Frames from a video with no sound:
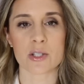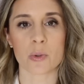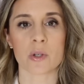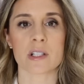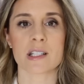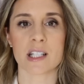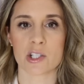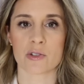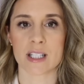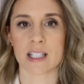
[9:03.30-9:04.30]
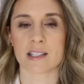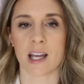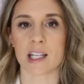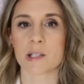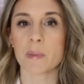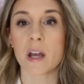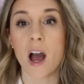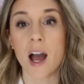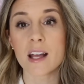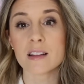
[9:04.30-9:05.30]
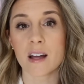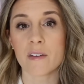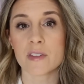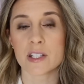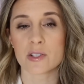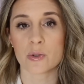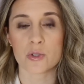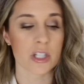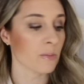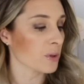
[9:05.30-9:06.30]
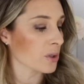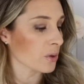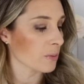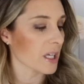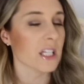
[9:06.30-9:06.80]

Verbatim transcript: towards citrusy scents, but I love this Gucci Bloom.